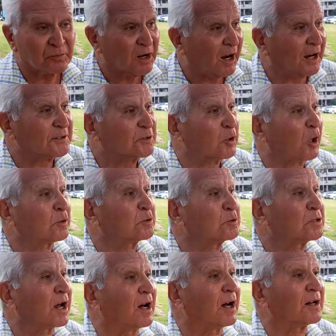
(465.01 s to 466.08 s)
I talked to
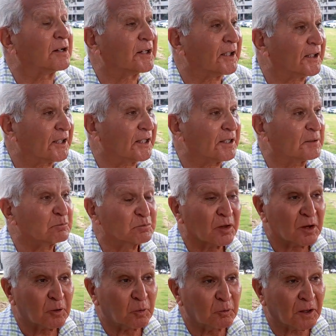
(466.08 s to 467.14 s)
the lady
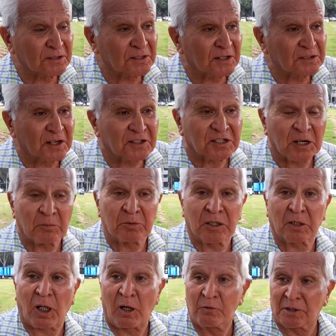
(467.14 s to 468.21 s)
who was at the reception
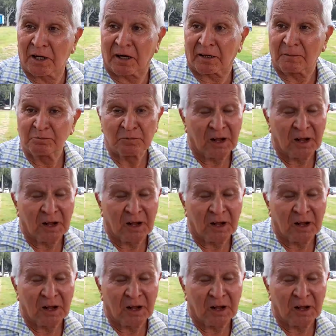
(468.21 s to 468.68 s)
counter,